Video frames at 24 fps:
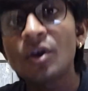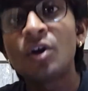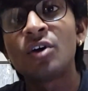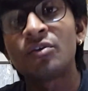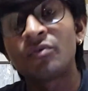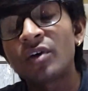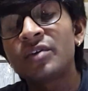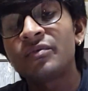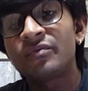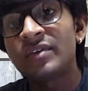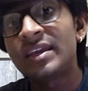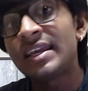
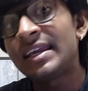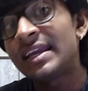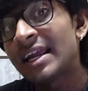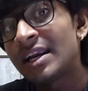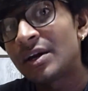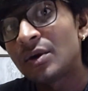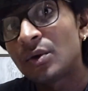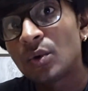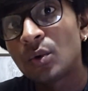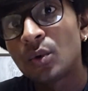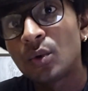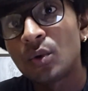or what we
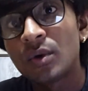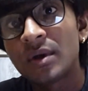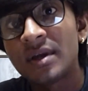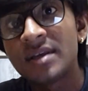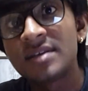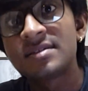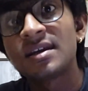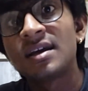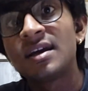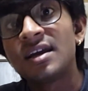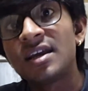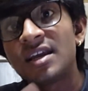can do
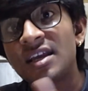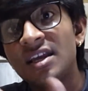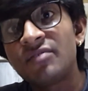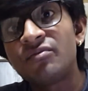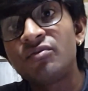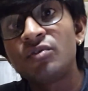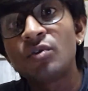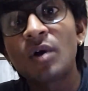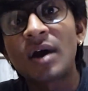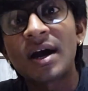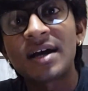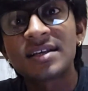is,
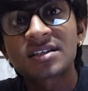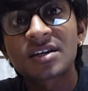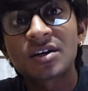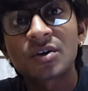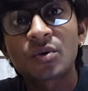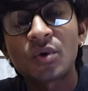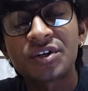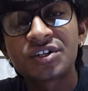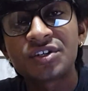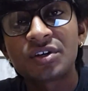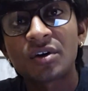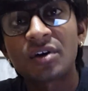if you ask
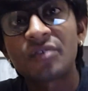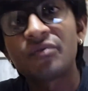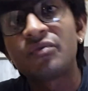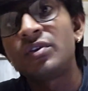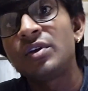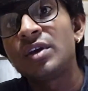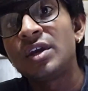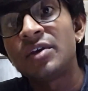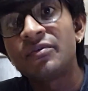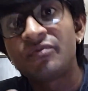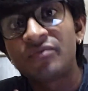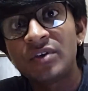a question or
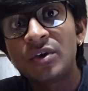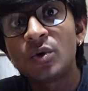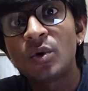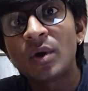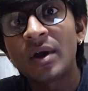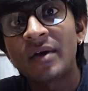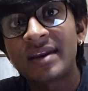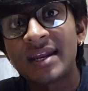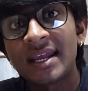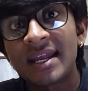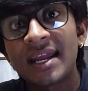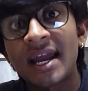if you
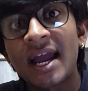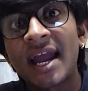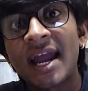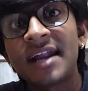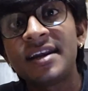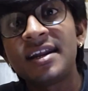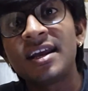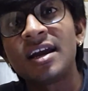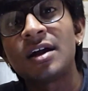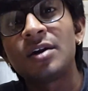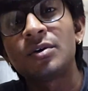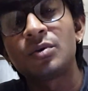have any
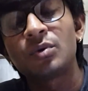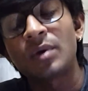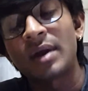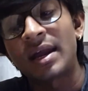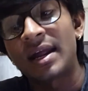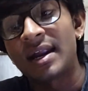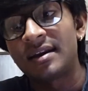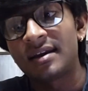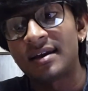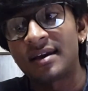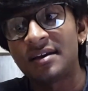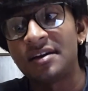idea to
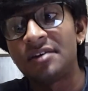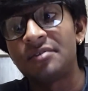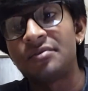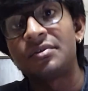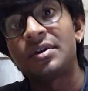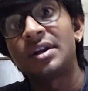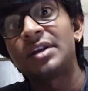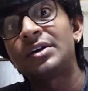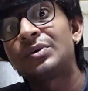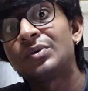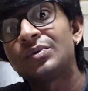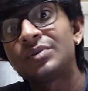add any
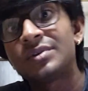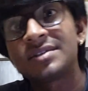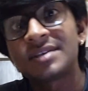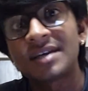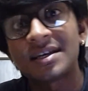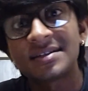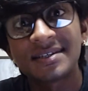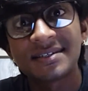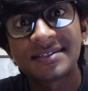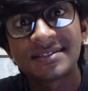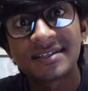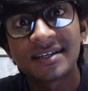trick to this
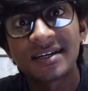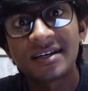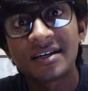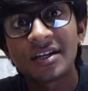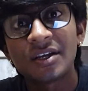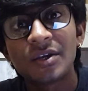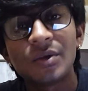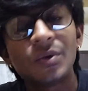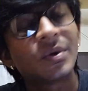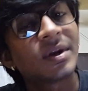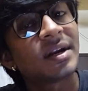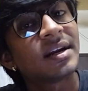
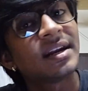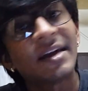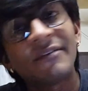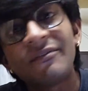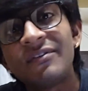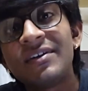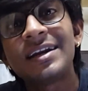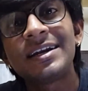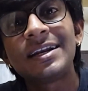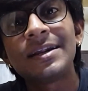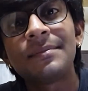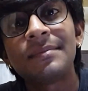assistant, you can
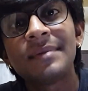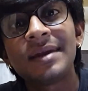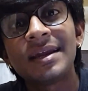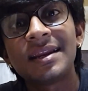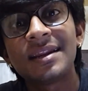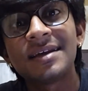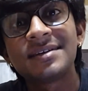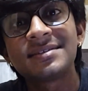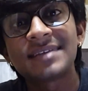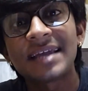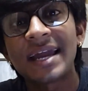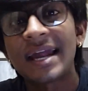definitely
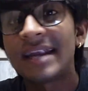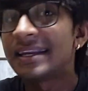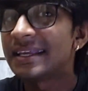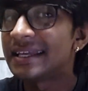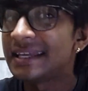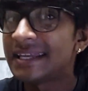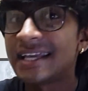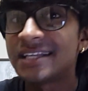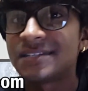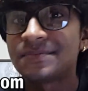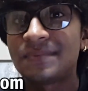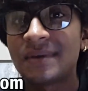mail us at
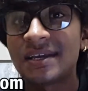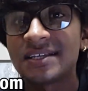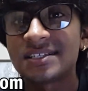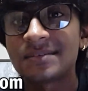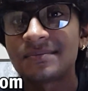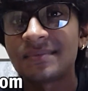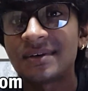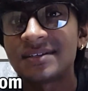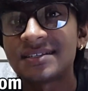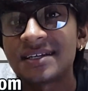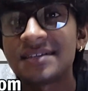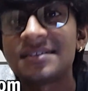E S P
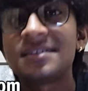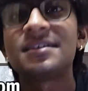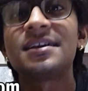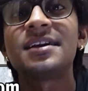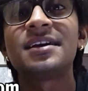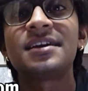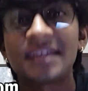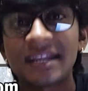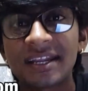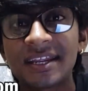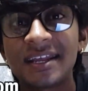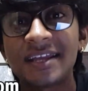S M S at
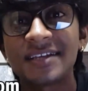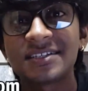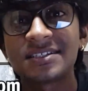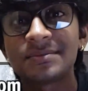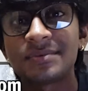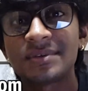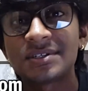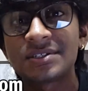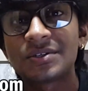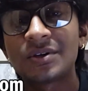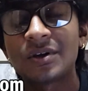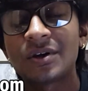
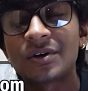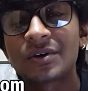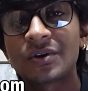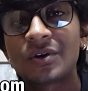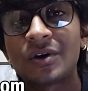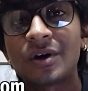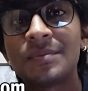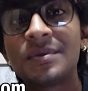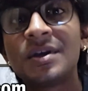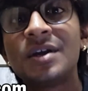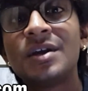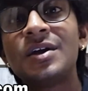techiesms dot
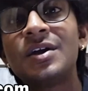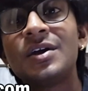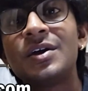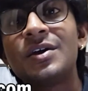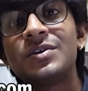com.